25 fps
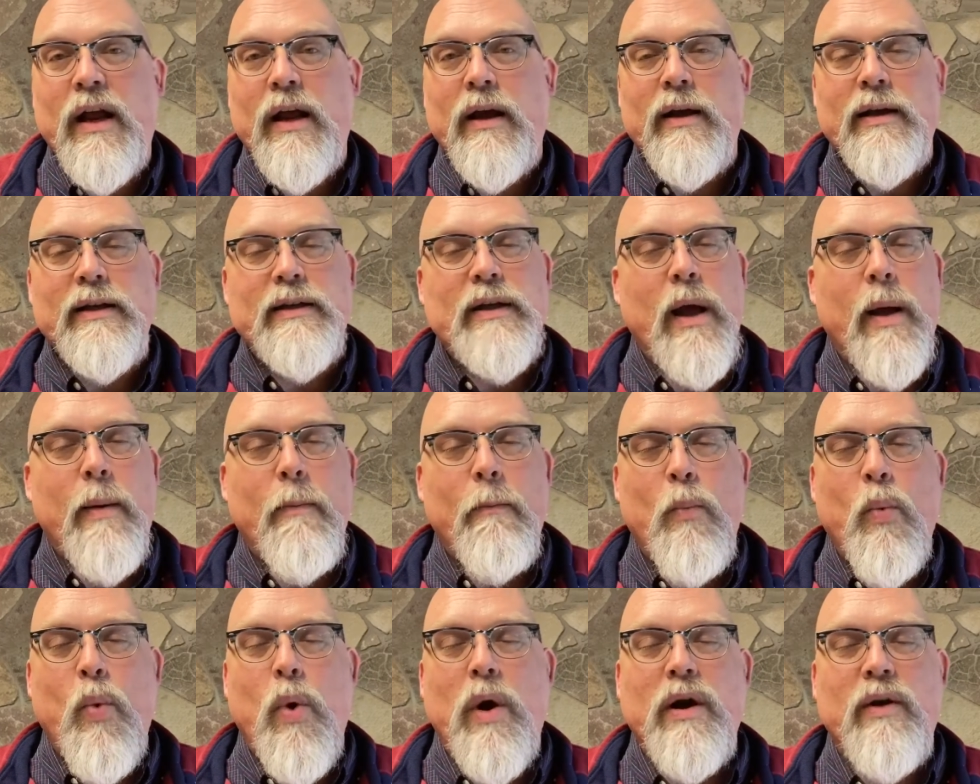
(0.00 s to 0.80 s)
a
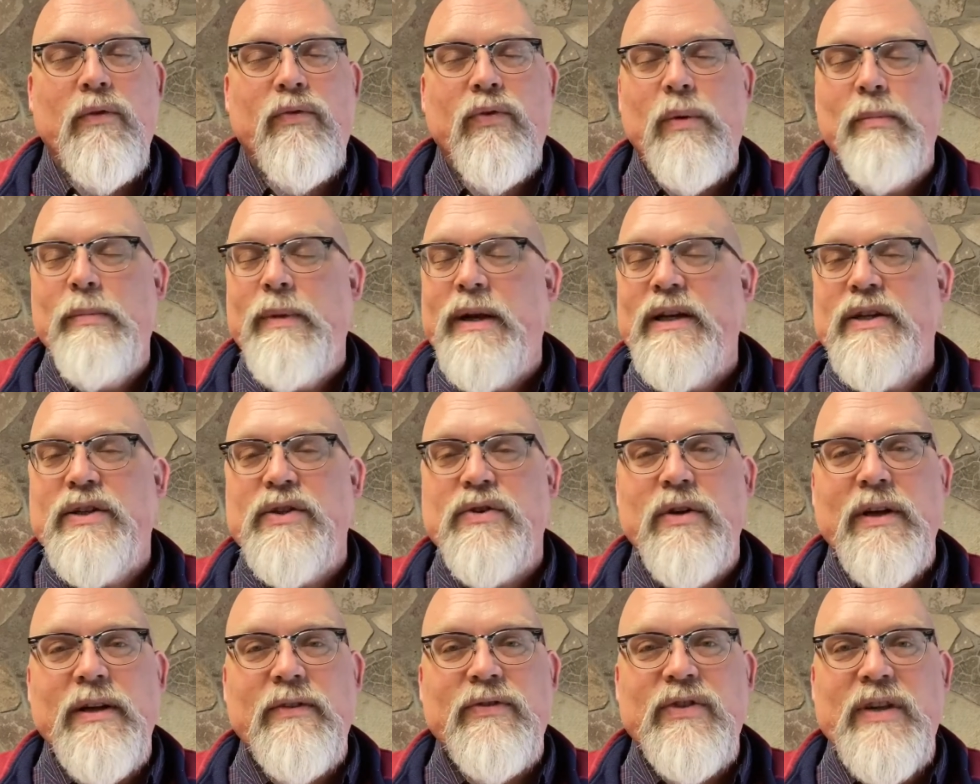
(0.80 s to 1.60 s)
wonderful
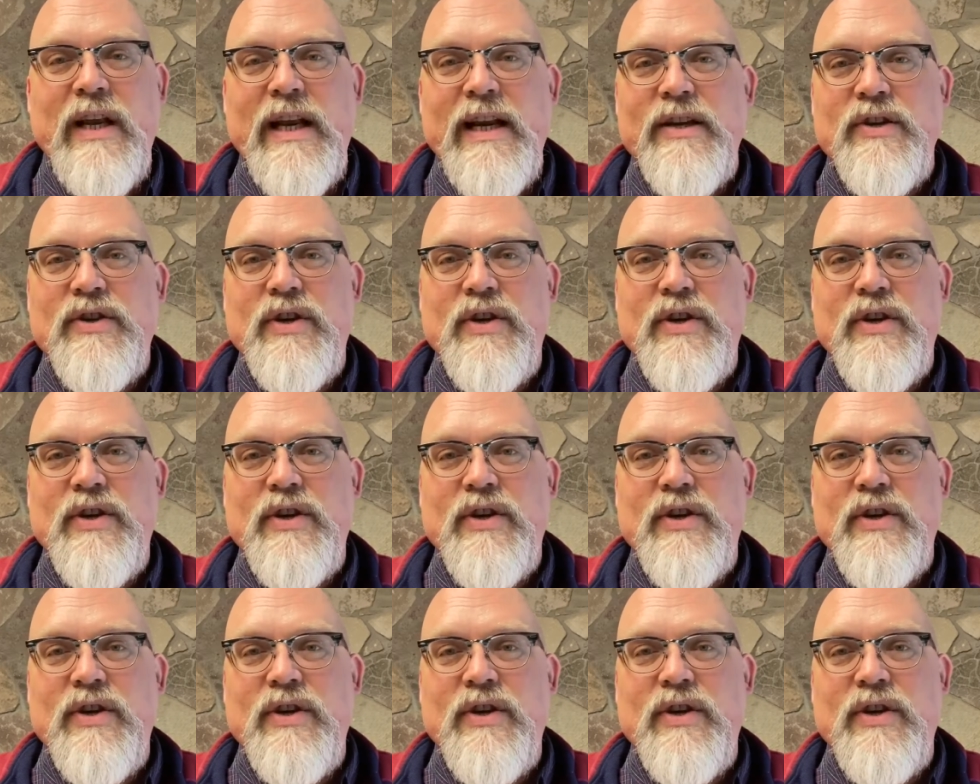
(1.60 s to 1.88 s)
ministry of St.